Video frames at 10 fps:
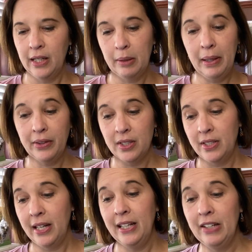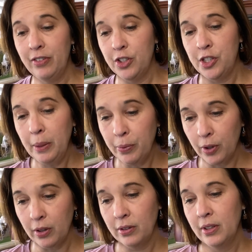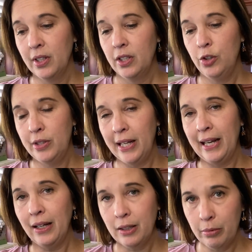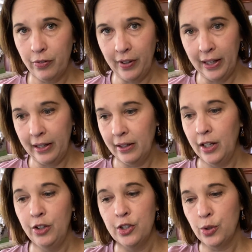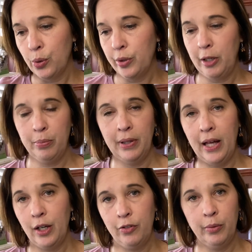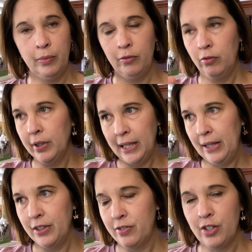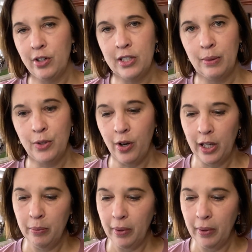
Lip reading: Now to make this day even cheaper, you take out the buffet and you just order a platter from really any of these restaurants I'm talking